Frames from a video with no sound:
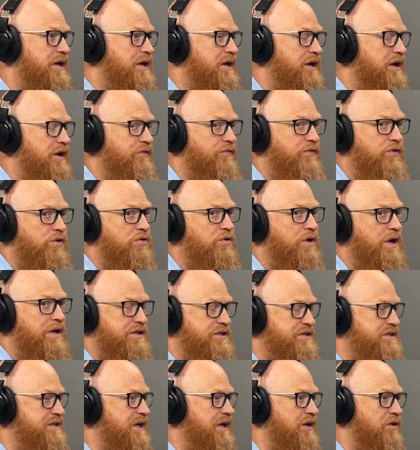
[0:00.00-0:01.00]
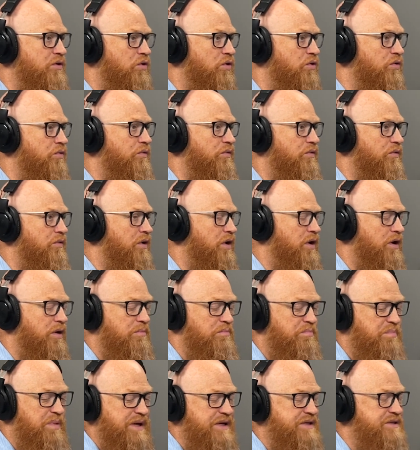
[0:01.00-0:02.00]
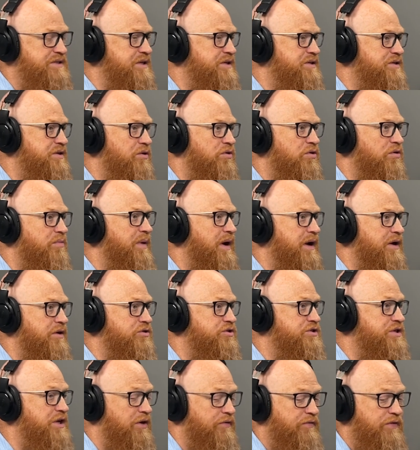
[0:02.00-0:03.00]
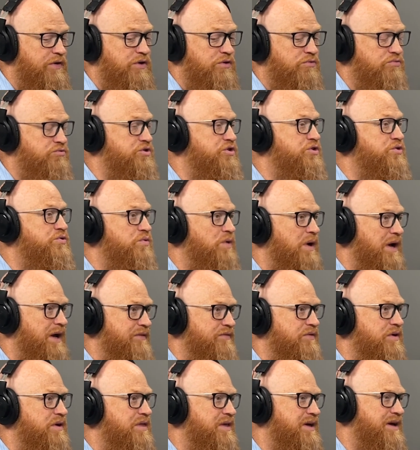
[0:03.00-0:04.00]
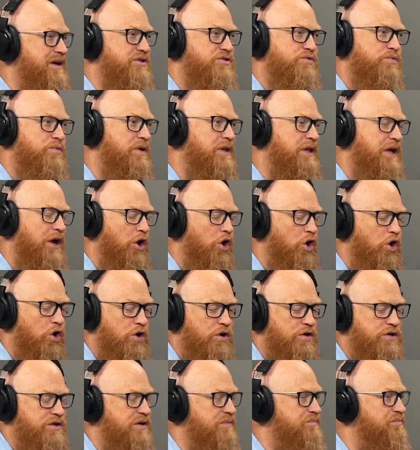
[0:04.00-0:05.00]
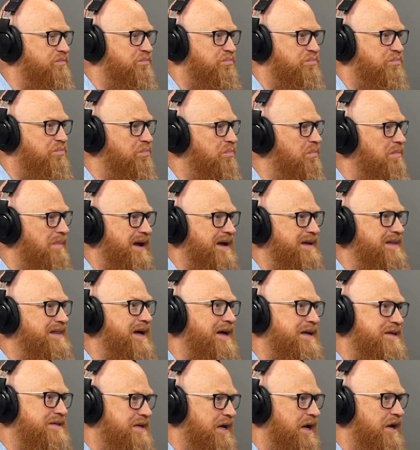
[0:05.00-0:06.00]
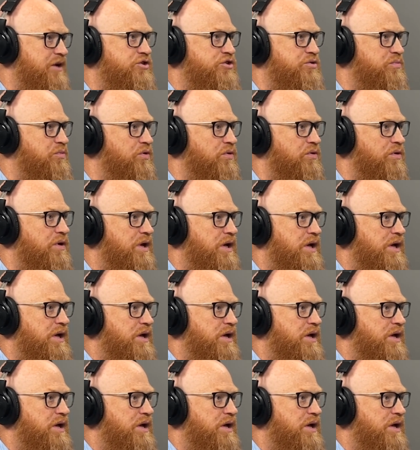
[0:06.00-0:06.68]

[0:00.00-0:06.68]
If you're a single business owner by yourself and you do everything, it's really hard to make that tangible